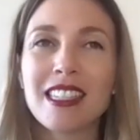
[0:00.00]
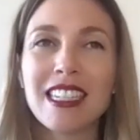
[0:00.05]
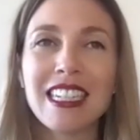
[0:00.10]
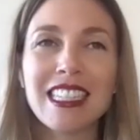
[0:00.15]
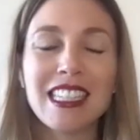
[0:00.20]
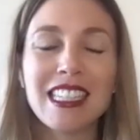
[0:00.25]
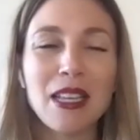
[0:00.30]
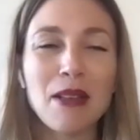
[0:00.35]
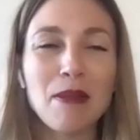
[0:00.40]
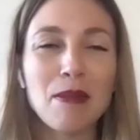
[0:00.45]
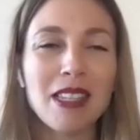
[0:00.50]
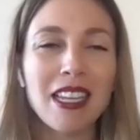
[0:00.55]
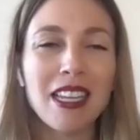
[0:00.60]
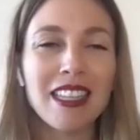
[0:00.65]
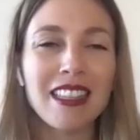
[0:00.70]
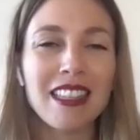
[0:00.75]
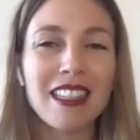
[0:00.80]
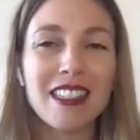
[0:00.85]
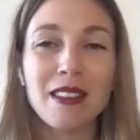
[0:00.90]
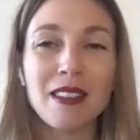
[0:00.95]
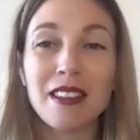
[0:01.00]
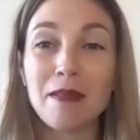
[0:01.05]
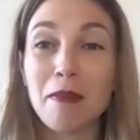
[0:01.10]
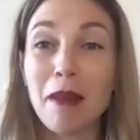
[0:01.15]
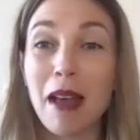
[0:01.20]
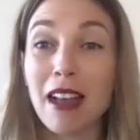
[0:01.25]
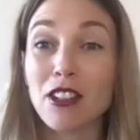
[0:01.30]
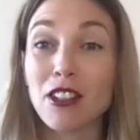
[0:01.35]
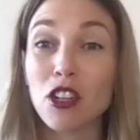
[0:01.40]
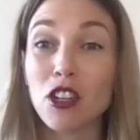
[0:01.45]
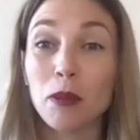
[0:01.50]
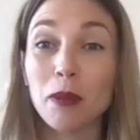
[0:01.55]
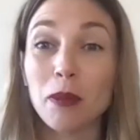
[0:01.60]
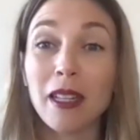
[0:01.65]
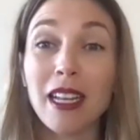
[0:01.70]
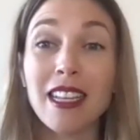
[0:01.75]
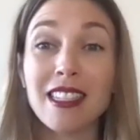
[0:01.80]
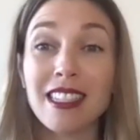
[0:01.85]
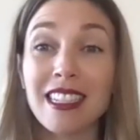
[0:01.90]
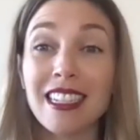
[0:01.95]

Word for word: and it seems like this magical place,